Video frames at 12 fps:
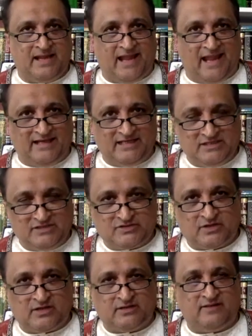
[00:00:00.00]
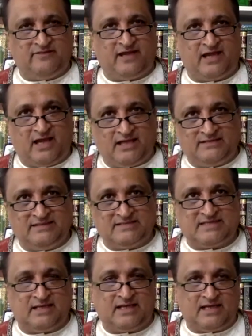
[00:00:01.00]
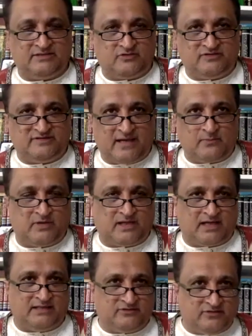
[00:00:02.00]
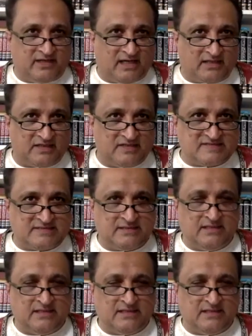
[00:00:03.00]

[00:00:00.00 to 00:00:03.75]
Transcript: And in turn, the had is al-had tam wal-had naqis.